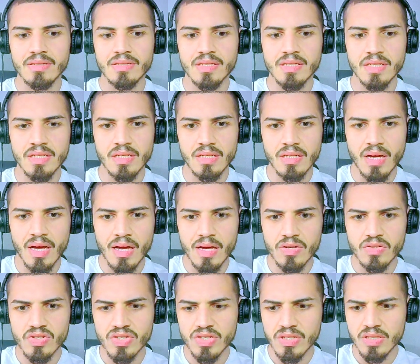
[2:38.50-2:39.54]
could see
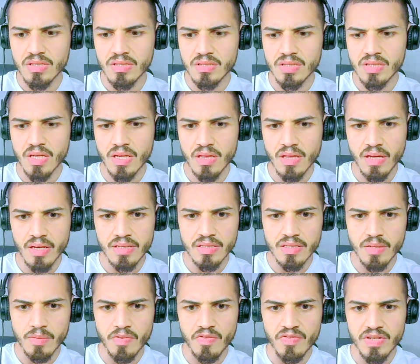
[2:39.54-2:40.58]
how she said like
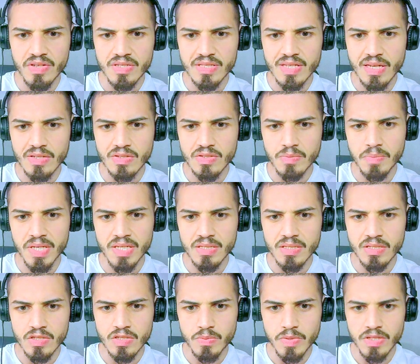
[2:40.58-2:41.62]
some of it sounds
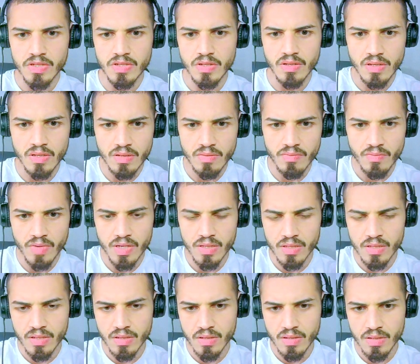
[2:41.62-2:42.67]
messy, especially right
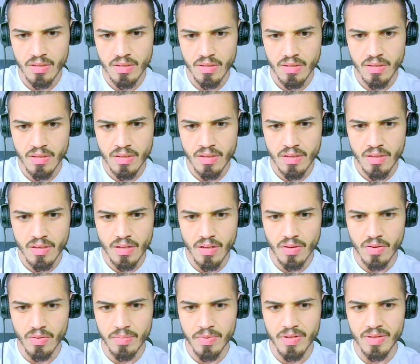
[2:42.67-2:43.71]
there.
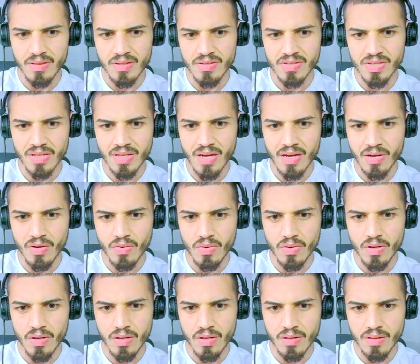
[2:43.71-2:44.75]
A There's a lot
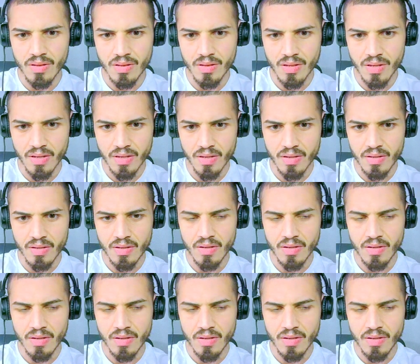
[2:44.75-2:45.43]
going on, like